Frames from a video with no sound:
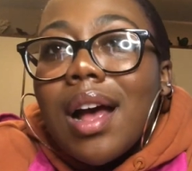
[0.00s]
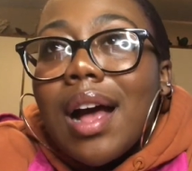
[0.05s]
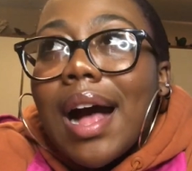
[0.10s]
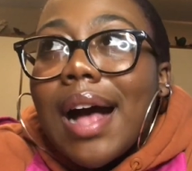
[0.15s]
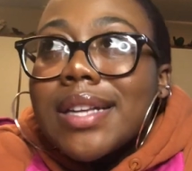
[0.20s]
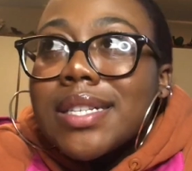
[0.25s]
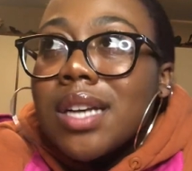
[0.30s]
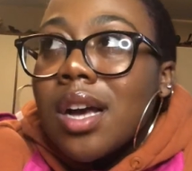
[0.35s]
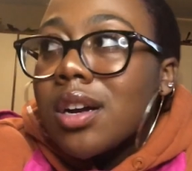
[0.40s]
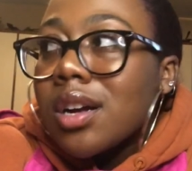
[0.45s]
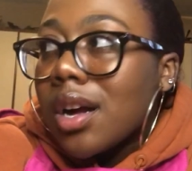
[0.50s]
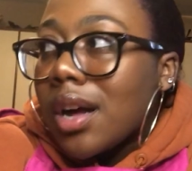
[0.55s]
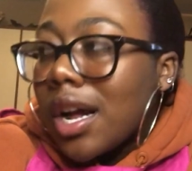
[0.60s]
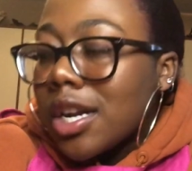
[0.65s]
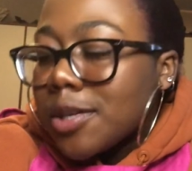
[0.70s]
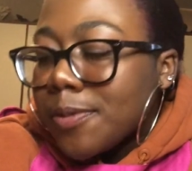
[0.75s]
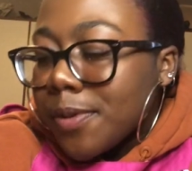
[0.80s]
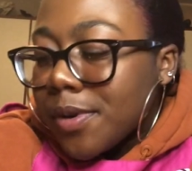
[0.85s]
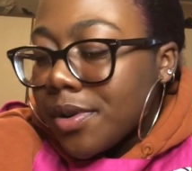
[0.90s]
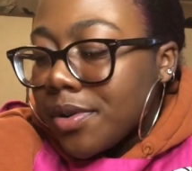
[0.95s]
As a young
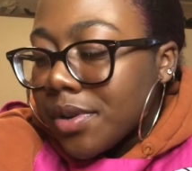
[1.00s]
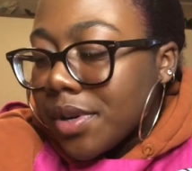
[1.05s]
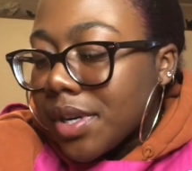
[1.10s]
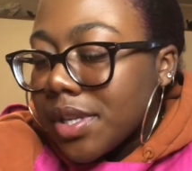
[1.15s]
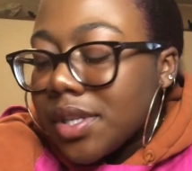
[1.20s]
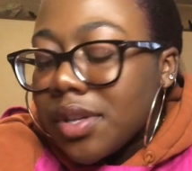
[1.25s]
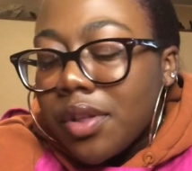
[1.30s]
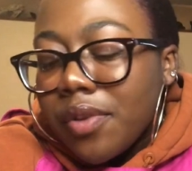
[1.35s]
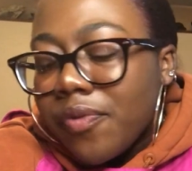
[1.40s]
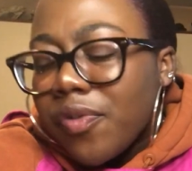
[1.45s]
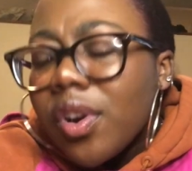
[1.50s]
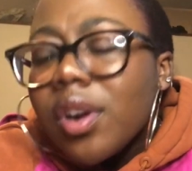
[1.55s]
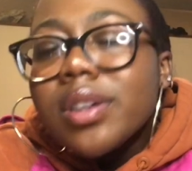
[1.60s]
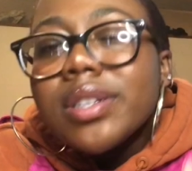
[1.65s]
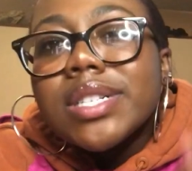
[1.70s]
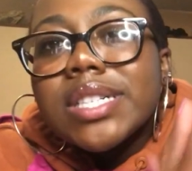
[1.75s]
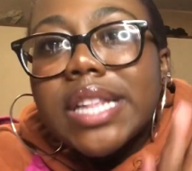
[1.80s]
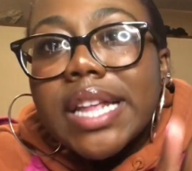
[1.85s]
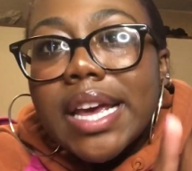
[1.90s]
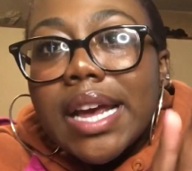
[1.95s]
entrepreneur, so the
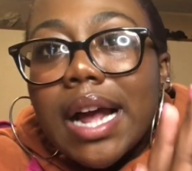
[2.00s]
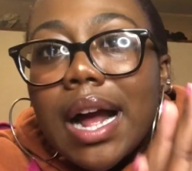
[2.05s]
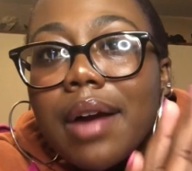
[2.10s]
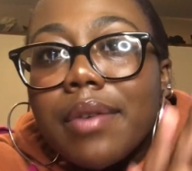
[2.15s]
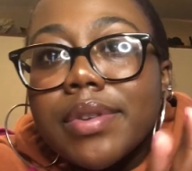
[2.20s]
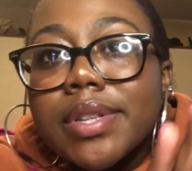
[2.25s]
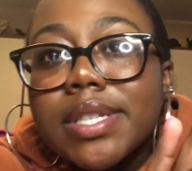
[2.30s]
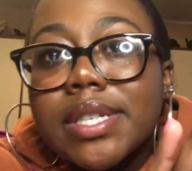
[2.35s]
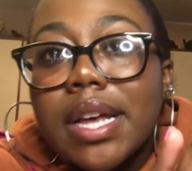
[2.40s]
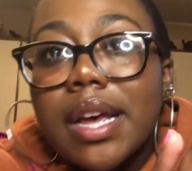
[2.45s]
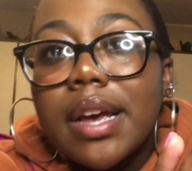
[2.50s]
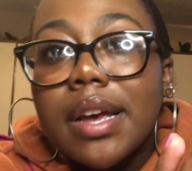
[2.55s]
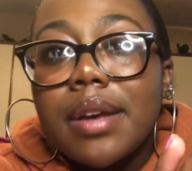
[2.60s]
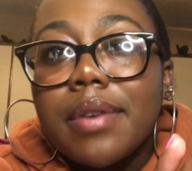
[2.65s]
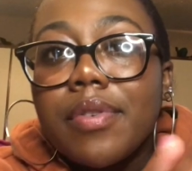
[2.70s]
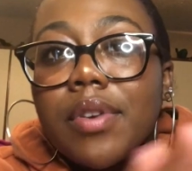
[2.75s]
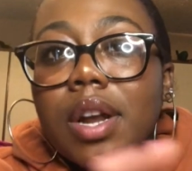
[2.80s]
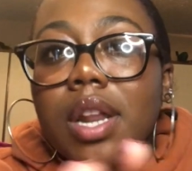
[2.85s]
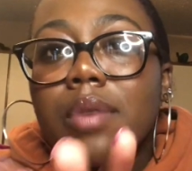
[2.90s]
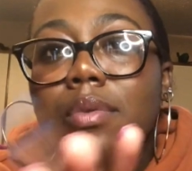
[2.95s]
first thing I would say
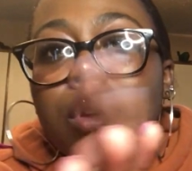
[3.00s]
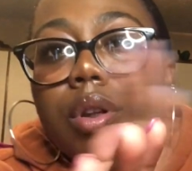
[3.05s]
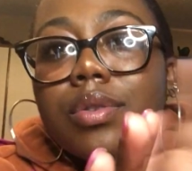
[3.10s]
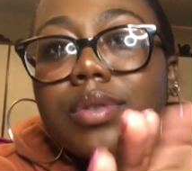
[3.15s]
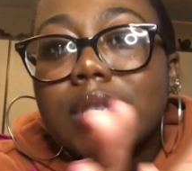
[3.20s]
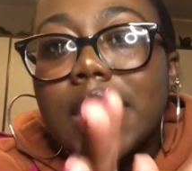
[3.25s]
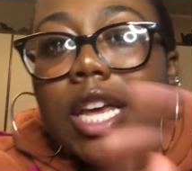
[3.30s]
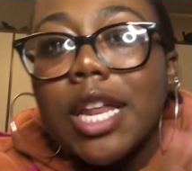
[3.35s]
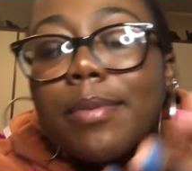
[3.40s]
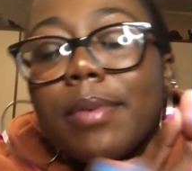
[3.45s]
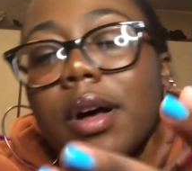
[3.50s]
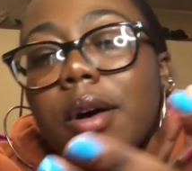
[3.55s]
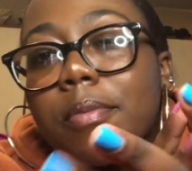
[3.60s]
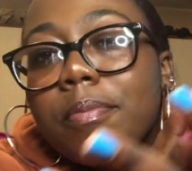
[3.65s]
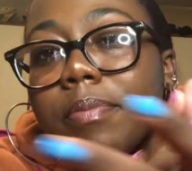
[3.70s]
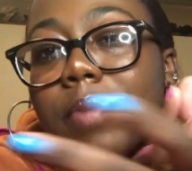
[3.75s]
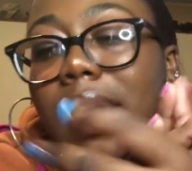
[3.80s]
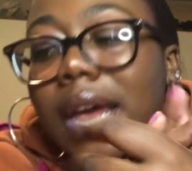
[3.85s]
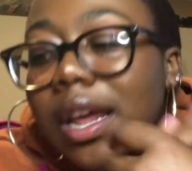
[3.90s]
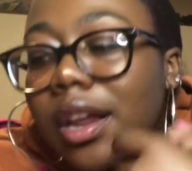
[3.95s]
for anyone who's thinking
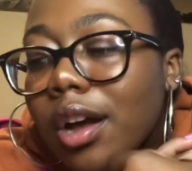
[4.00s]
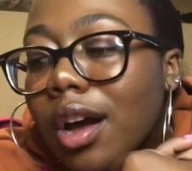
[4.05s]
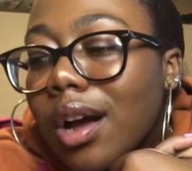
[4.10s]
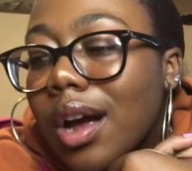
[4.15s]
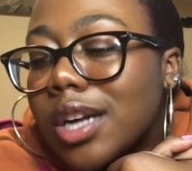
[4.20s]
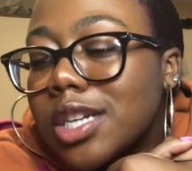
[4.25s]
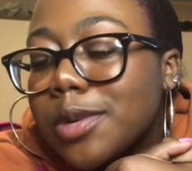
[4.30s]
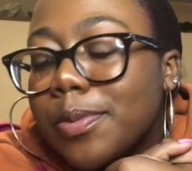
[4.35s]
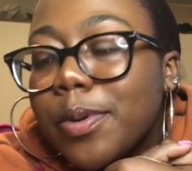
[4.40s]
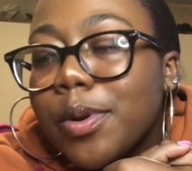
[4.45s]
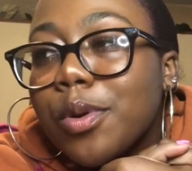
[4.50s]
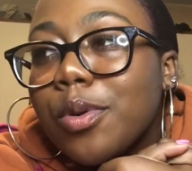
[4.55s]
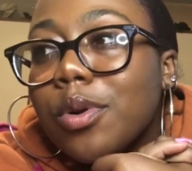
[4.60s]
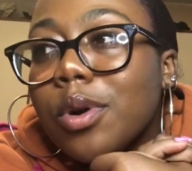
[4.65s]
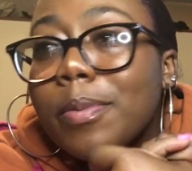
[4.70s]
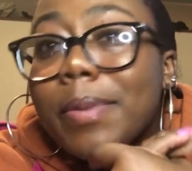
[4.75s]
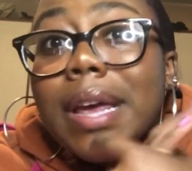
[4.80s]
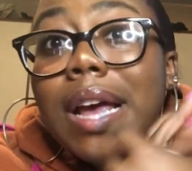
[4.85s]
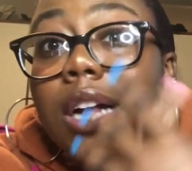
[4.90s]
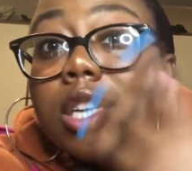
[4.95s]
about being a young entrepreneur,